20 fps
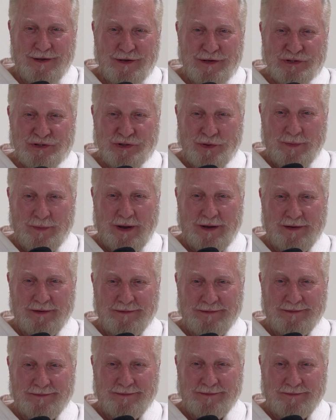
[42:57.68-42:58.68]
So
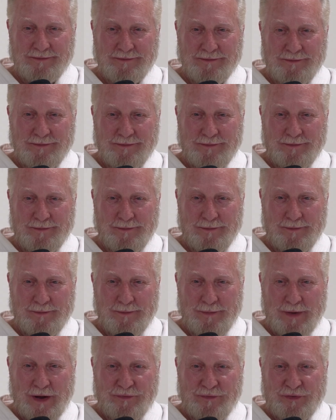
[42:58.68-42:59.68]
my
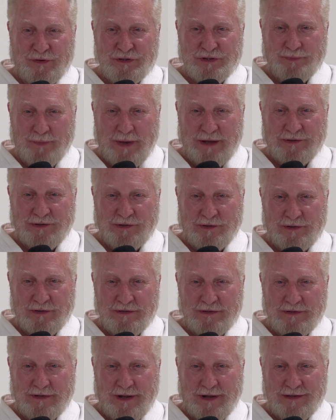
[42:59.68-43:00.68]
first mentor
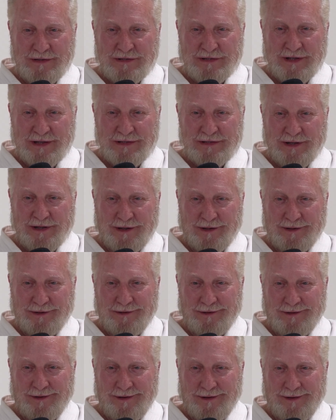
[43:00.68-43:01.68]
and sensei
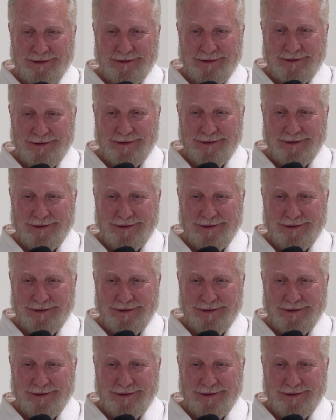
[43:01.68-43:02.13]
in